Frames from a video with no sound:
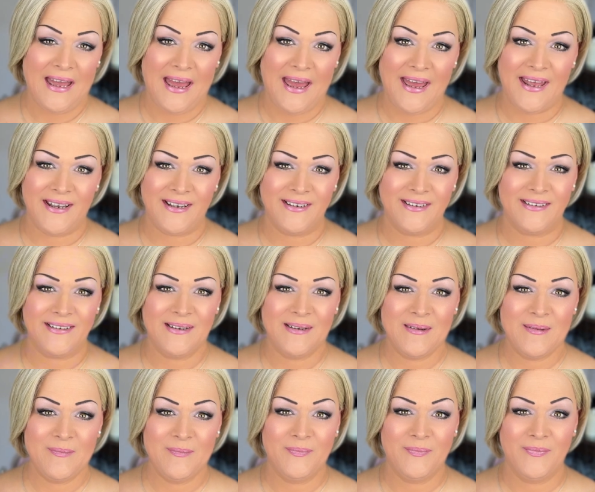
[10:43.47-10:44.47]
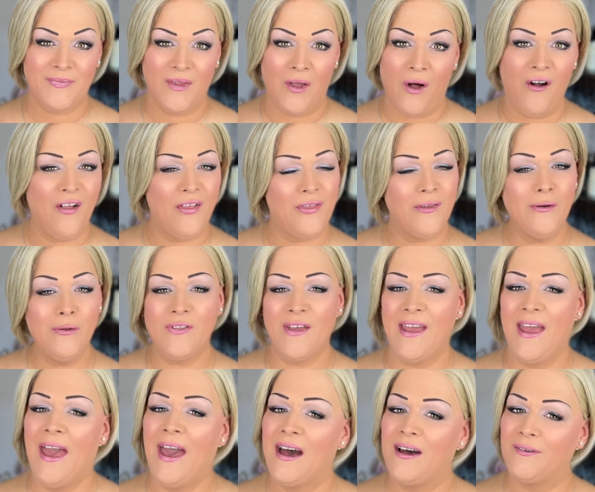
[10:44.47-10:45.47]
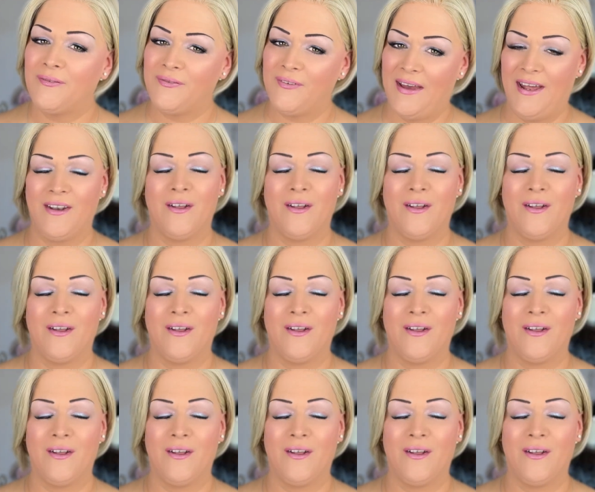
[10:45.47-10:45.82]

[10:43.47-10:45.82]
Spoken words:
And although they have